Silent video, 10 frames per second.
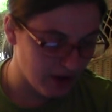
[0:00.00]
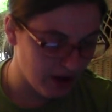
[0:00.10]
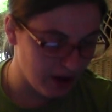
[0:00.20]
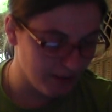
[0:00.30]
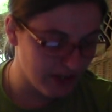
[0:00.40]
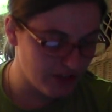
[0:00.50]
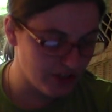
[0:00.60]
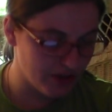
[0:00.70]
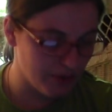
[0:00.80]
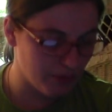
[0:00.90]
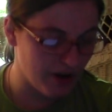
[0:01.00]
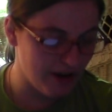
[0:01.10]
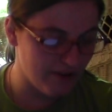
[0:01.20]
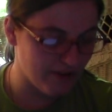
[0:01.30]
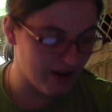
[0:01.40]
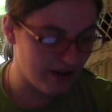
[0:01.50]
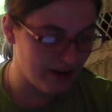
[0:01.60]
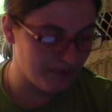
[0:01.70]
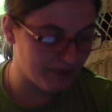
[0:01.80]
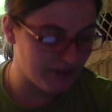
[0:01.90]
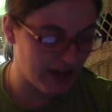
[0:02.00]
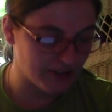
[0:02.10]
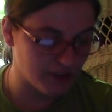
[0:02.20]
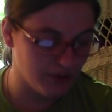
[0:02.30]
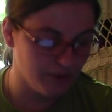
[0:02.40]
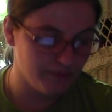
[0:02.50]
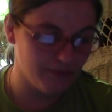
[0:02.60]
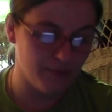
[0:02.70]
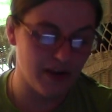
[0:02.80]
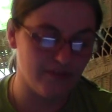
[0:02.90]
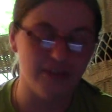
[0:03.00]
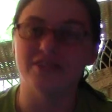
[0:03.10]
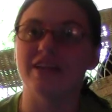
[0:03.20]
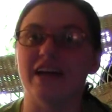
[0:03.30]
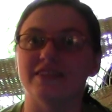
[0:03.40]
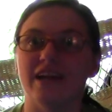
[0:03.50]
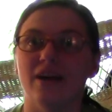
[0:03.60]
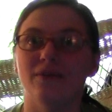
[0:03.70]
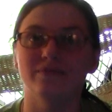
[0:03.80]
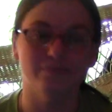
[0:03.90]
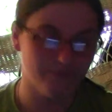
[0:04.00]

Legendary Brave Tasku, we have his stats now.